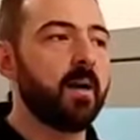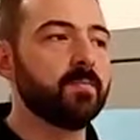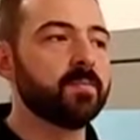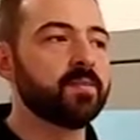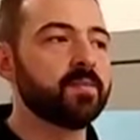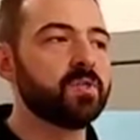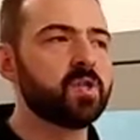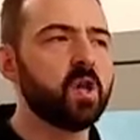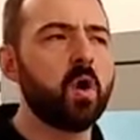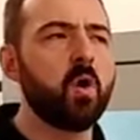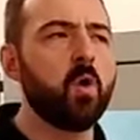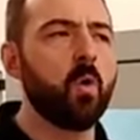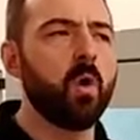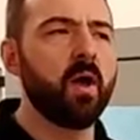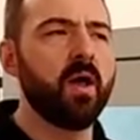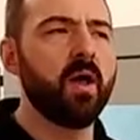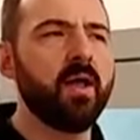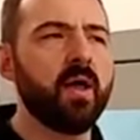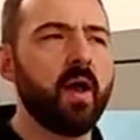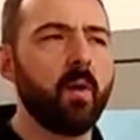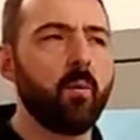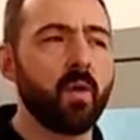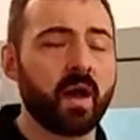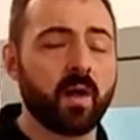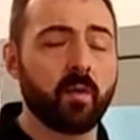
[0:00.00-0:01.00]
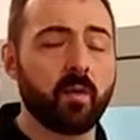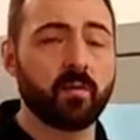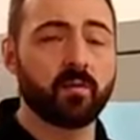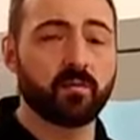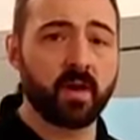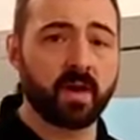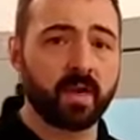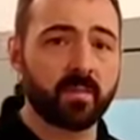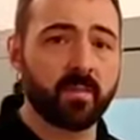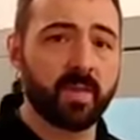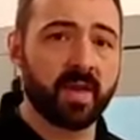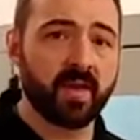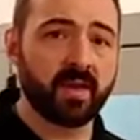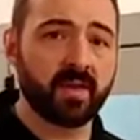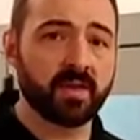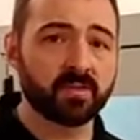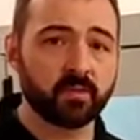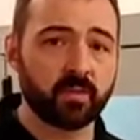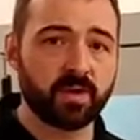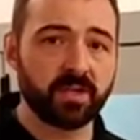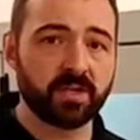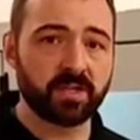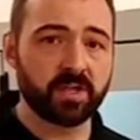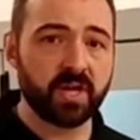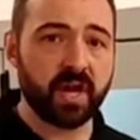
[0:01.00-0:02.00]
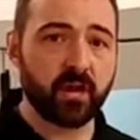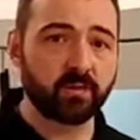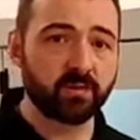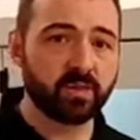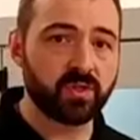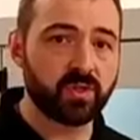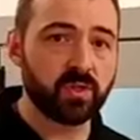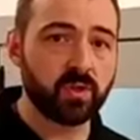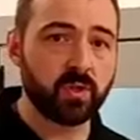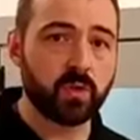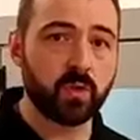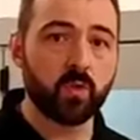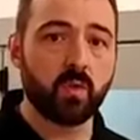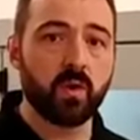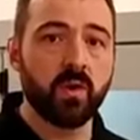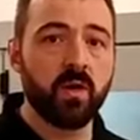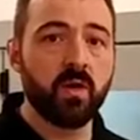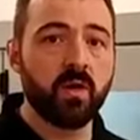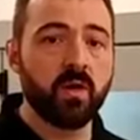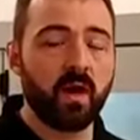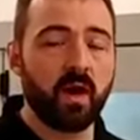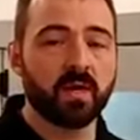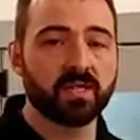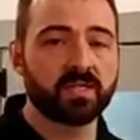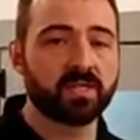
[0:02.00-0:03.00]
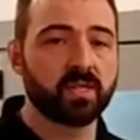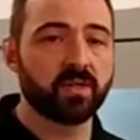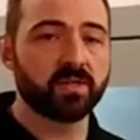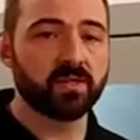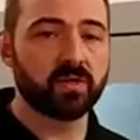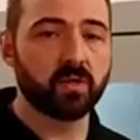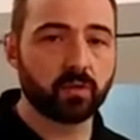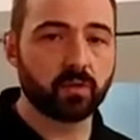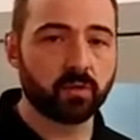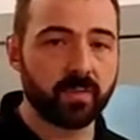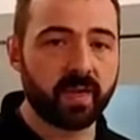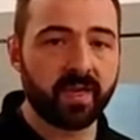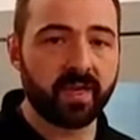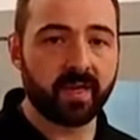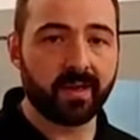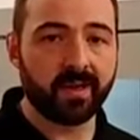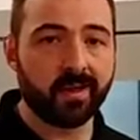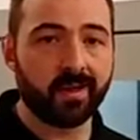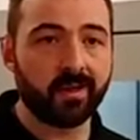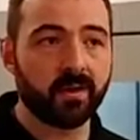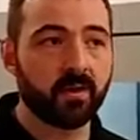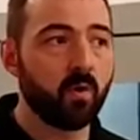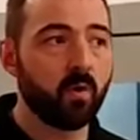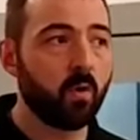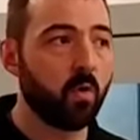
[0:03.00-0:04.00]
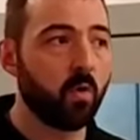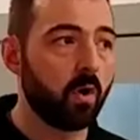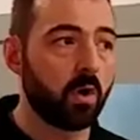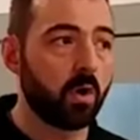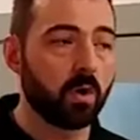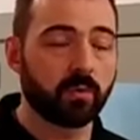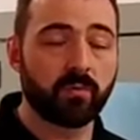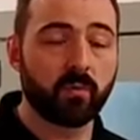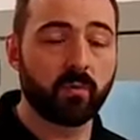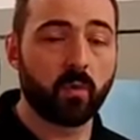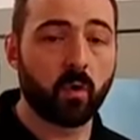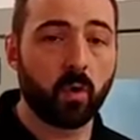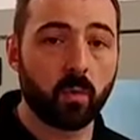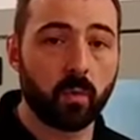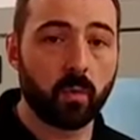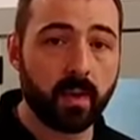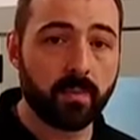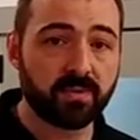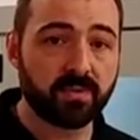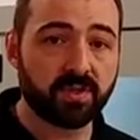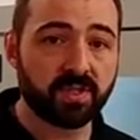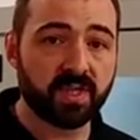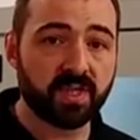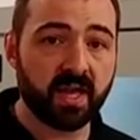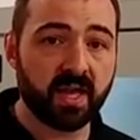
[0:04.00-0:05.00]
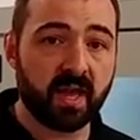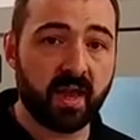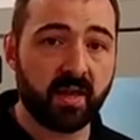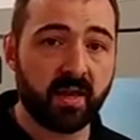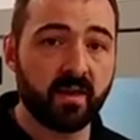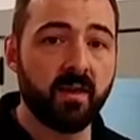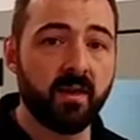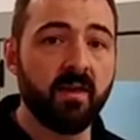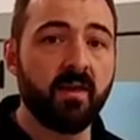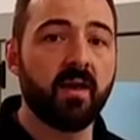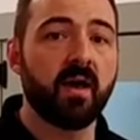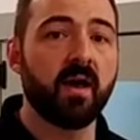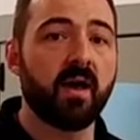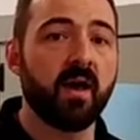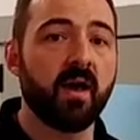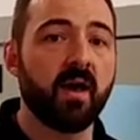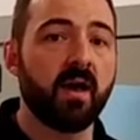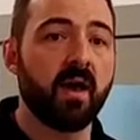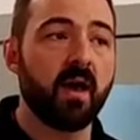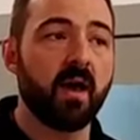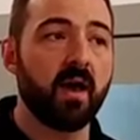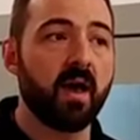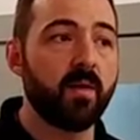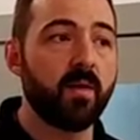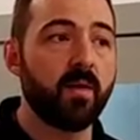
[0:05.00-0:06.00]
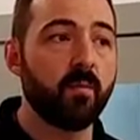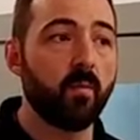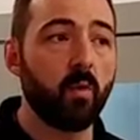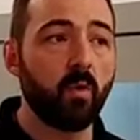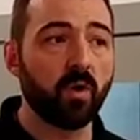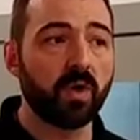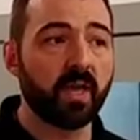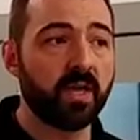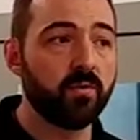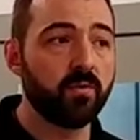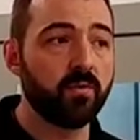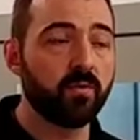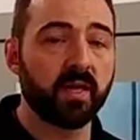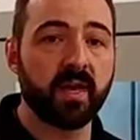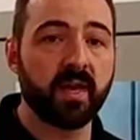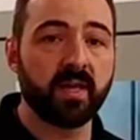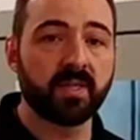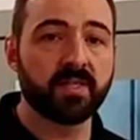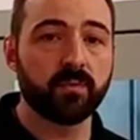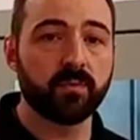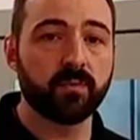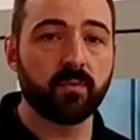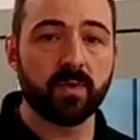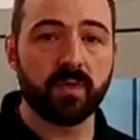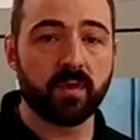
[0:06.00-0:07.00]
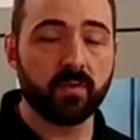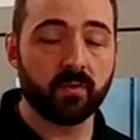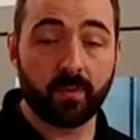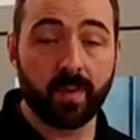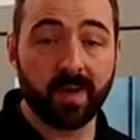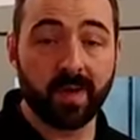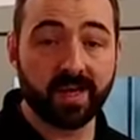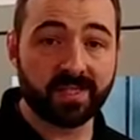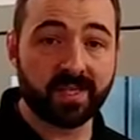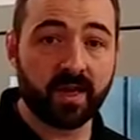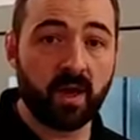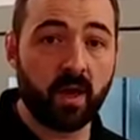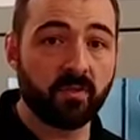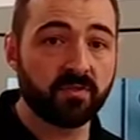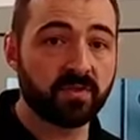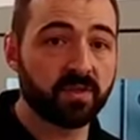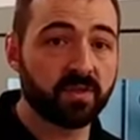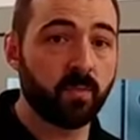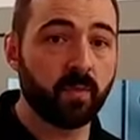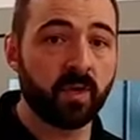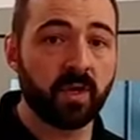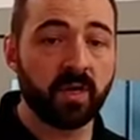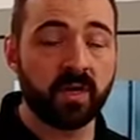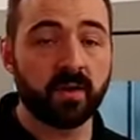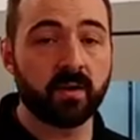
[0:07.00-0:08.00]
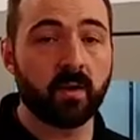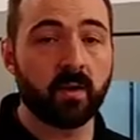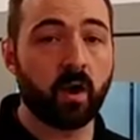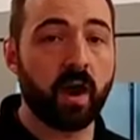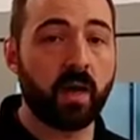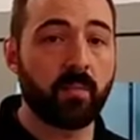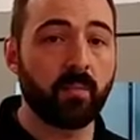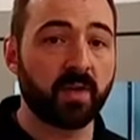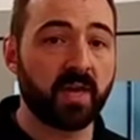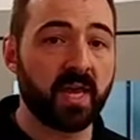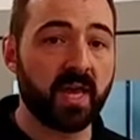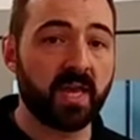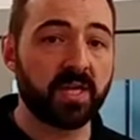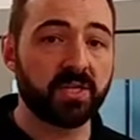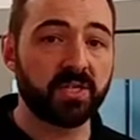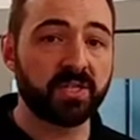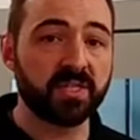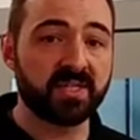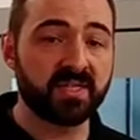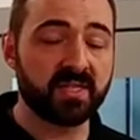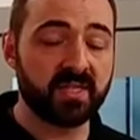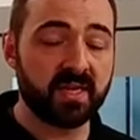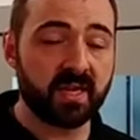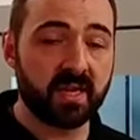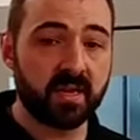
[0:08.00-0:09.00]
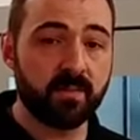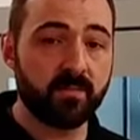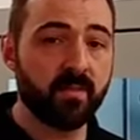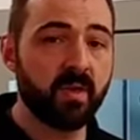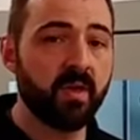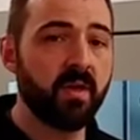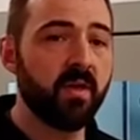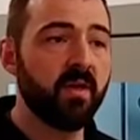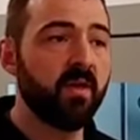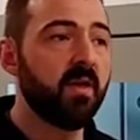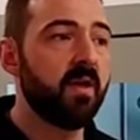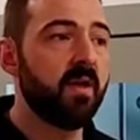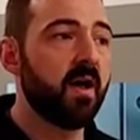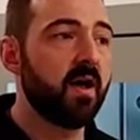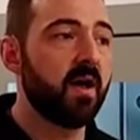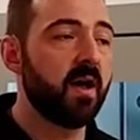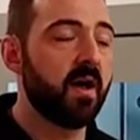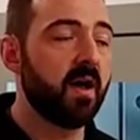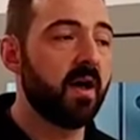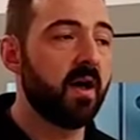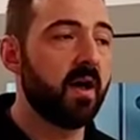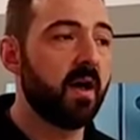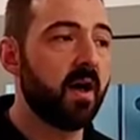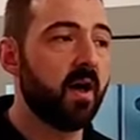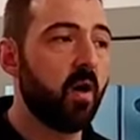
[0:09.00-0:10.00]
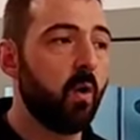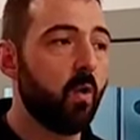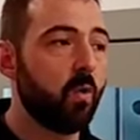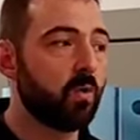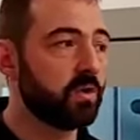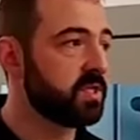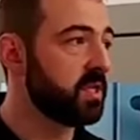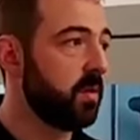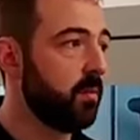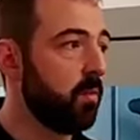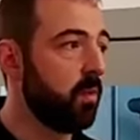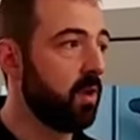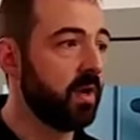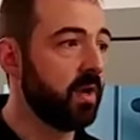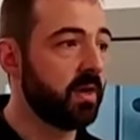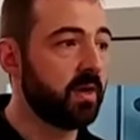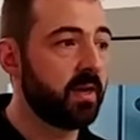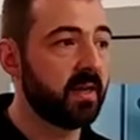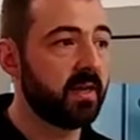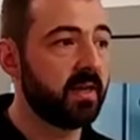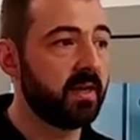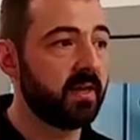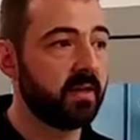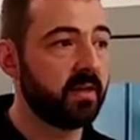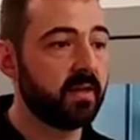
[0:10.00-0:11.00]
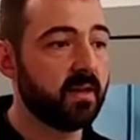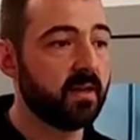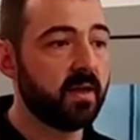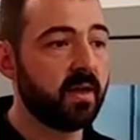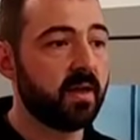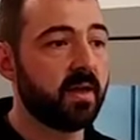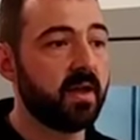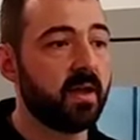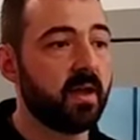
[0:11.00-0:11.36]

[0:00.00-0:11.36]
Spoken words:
So what I would recommend is reach out to us on social media or through our website, and we'll get you connected with either myself, someone in our applications team, or someone in